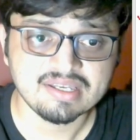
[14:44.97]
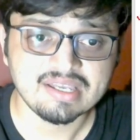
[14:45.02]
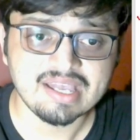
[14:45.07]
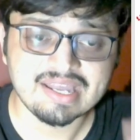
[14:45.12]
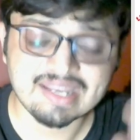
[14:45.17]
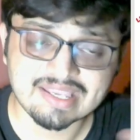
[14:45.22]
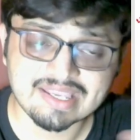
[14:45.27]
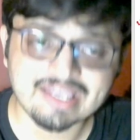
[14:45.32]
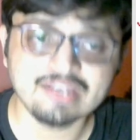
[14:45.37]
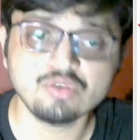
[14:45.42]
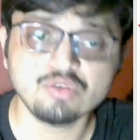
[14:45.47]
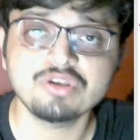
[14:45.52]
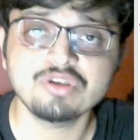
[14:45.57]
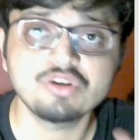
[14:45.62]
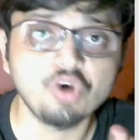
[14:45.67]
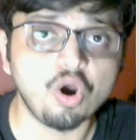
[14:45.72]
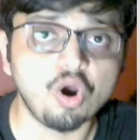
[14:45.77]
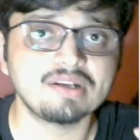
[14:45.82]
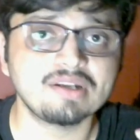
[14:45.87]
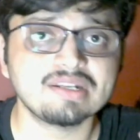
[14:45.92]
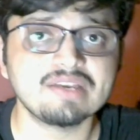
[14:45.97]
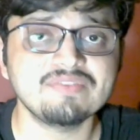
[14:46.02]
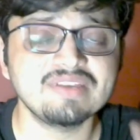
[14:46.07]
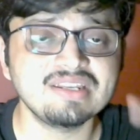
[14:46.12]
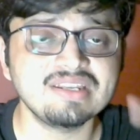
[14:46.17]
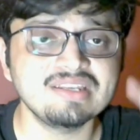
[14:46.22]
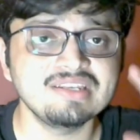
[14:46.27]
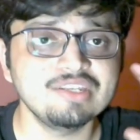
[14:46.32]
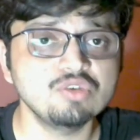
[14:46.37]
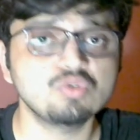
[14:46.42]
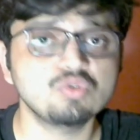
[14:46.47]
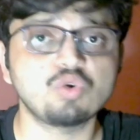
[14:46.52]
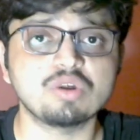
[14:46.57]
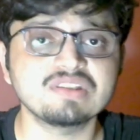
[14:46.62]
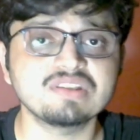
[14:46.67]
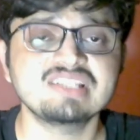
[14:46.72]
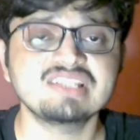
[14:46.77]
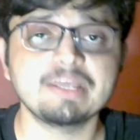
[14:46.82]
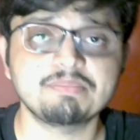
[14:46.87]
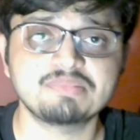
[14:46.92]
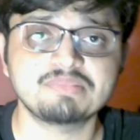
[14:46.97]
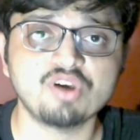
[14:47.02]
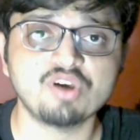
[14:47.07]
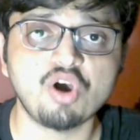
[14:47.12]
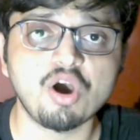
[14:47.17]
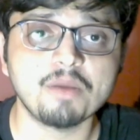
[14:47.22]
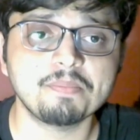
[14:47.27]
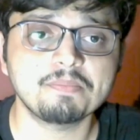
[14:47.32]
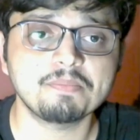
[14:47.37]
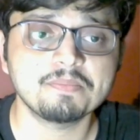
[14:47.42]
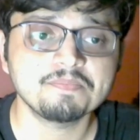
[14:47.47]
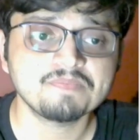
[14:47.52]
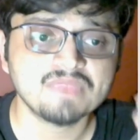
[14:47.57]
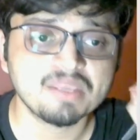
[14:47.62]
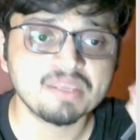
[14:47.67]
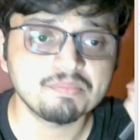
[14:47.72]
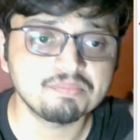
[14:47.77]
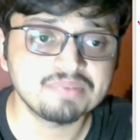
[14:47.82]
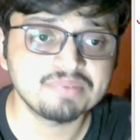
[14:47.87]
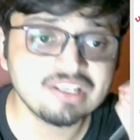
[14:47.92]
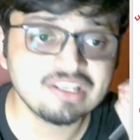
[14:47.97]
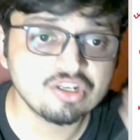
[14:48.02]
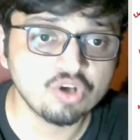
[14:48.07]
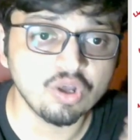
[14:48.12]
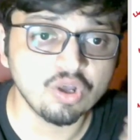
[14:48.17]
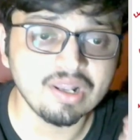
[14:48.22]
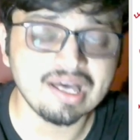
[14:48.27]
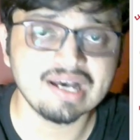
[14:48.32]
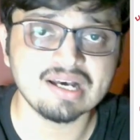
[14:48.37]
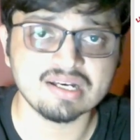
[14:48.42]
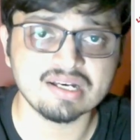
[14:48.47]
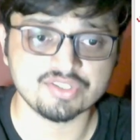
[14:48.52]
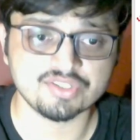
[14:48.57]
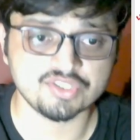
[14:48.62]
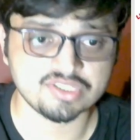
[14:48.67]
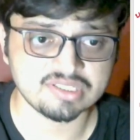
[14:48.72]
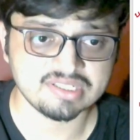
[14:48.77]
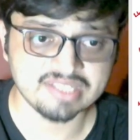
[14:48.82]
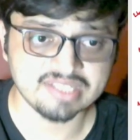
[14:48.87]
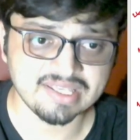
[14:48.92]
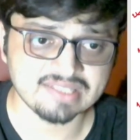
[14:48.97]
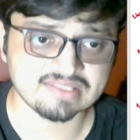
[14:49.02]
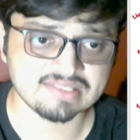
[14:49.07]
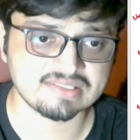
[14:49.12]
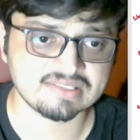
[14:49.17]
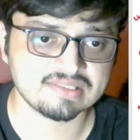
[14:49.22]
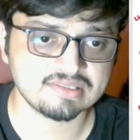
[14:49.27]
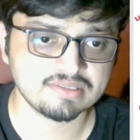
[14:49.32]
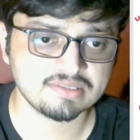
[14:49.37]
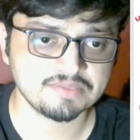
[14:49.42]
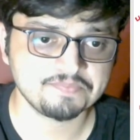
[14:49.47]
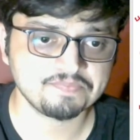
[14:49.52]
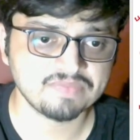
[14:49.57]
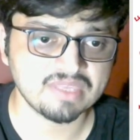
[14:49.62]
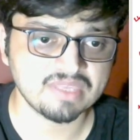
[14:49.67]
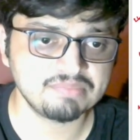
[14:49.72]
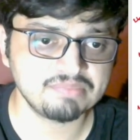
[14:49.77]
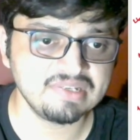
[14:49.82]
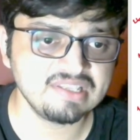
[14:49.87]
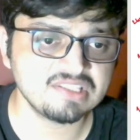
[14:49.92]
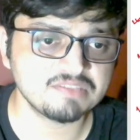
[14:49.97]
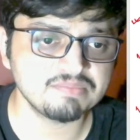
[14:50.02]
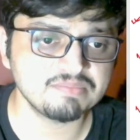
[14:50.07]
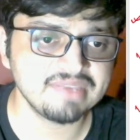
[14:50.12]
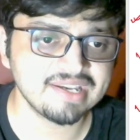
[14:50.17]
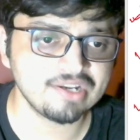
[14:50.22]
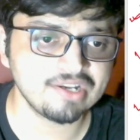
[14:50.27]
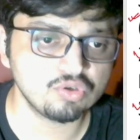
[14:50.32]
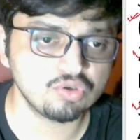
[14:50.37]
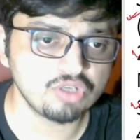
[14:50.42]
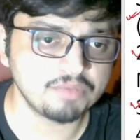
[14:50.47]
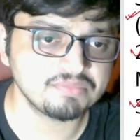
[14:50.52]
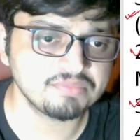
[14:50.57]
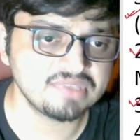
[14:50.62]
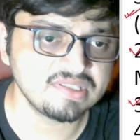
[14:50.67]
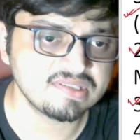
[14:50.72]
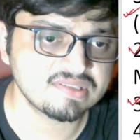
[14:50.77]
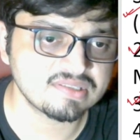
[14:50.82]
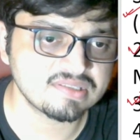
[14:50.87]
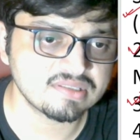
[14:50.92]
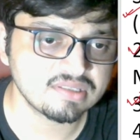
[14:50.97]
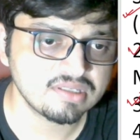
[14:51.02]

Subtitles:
And again, we got a very new concept of bricolage. Yes, please make a note of this.